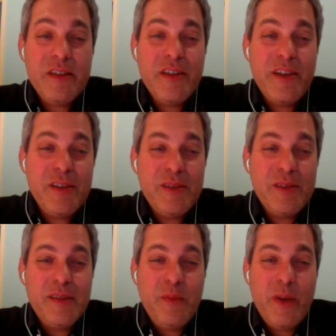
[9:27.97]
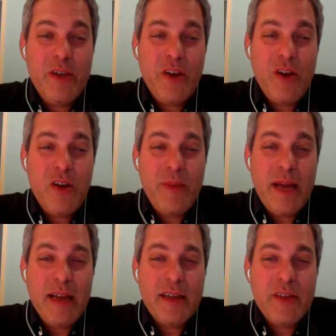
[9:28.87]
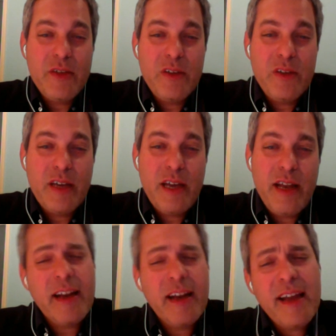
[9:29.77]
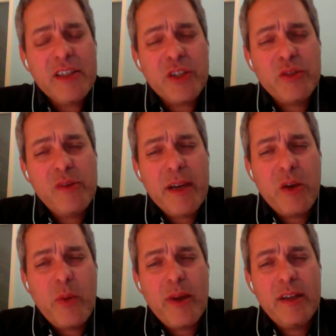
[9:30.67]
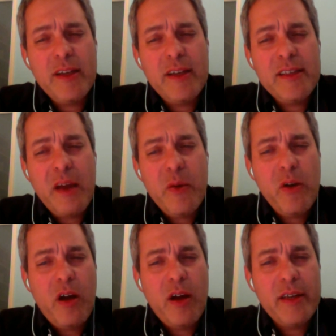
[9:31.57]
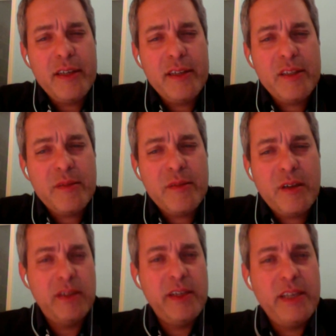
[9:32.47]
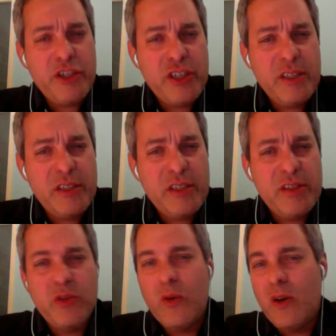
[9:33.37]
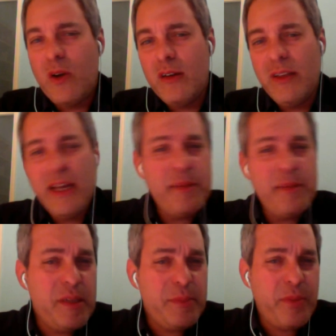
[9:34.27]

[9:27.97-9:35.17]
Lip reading: you know, when you go back and you look at, and can I ask you, Rebecca, quickly, is our audience clinicians or lay people